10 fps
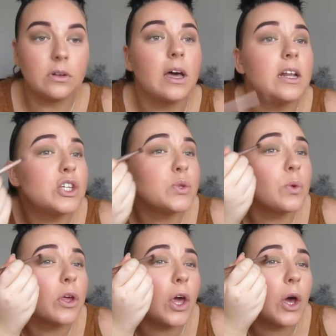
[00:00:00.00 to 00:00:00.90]
And I just
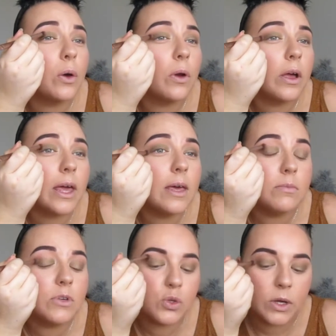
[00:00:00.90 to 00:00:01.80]
want to go like in
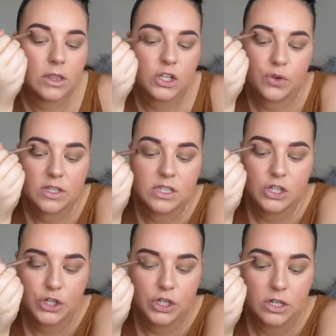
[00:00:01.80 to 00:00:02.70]
between the
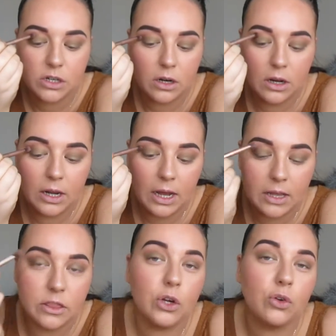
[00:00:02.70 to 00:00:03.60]
transition
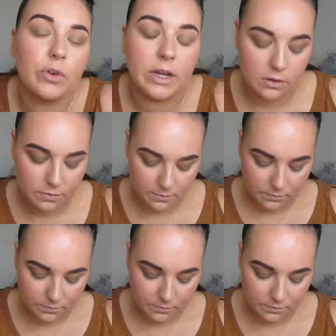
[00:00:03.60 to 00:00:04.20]
and the green.